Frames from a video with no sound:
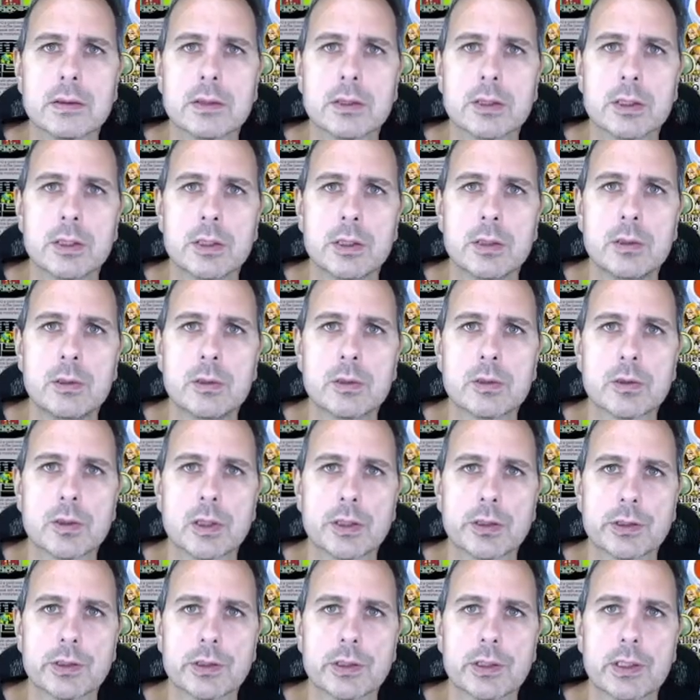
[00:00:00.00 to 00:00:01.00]
Two
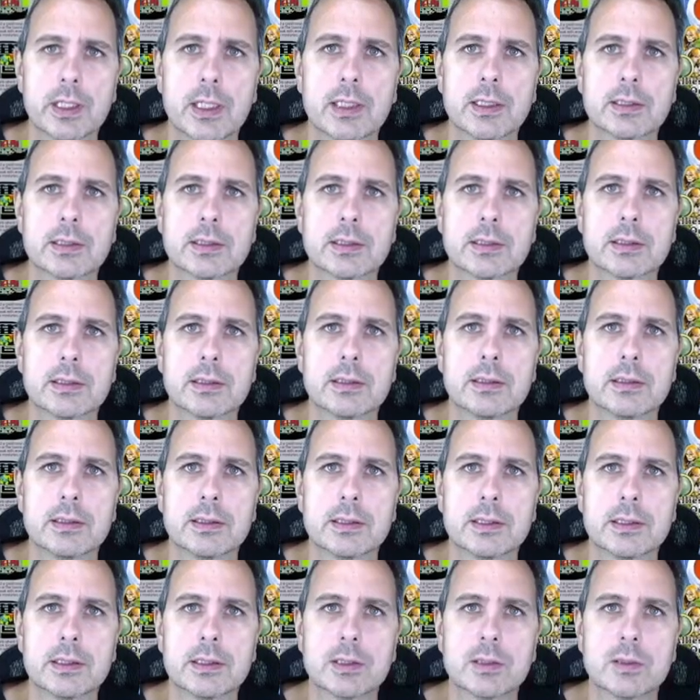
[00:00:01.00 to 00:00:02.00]
treasure chests.
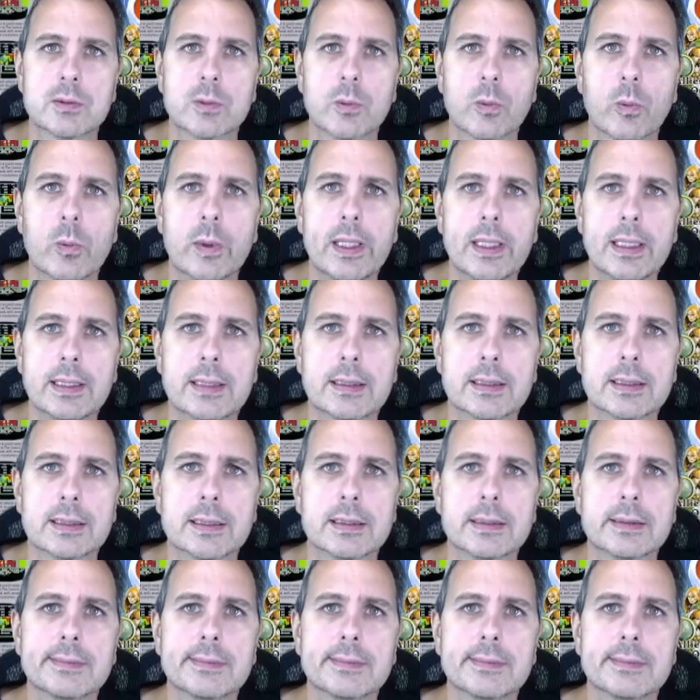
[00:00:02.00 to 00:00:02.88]
Sweet.